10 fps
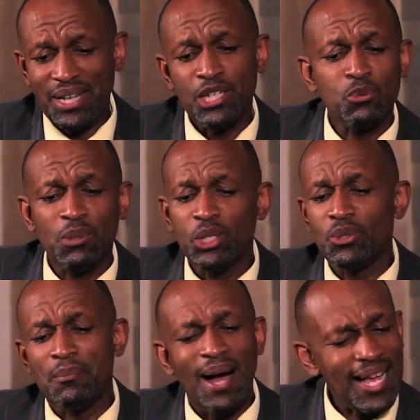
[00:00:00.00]
I need to make
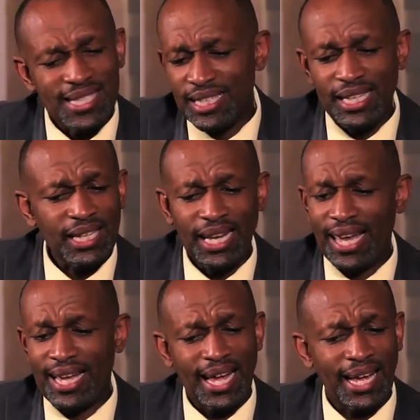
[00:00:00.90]
sure I'm hustling
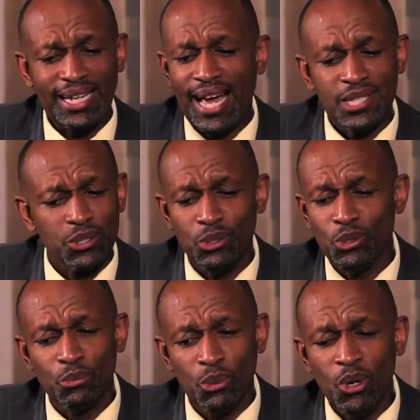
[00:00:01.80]
like I can hustle
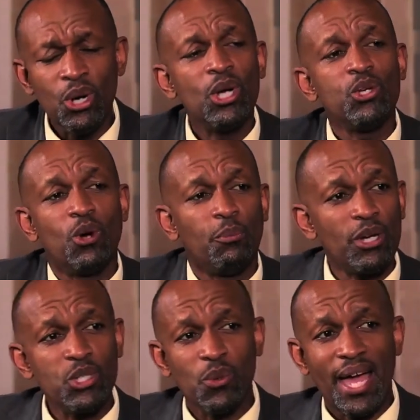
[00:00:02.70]
no more, to a
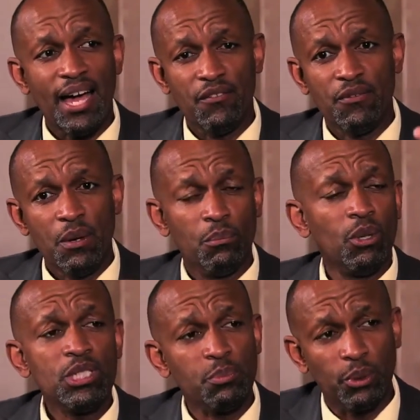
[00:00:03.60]
point where I have
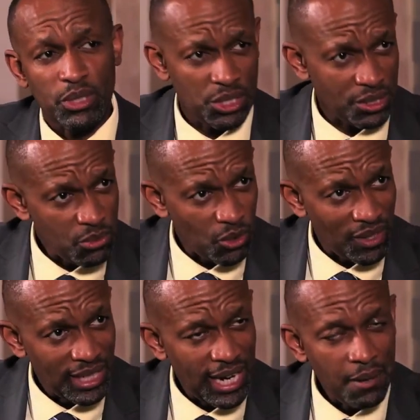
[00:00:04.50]
multiple streams of
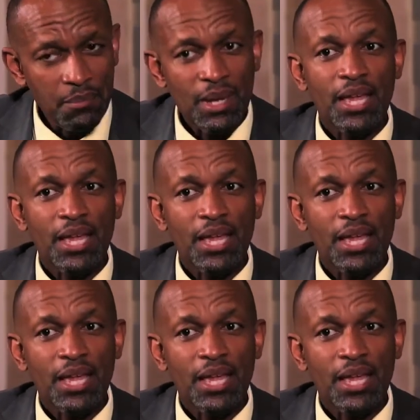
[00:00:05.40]
income.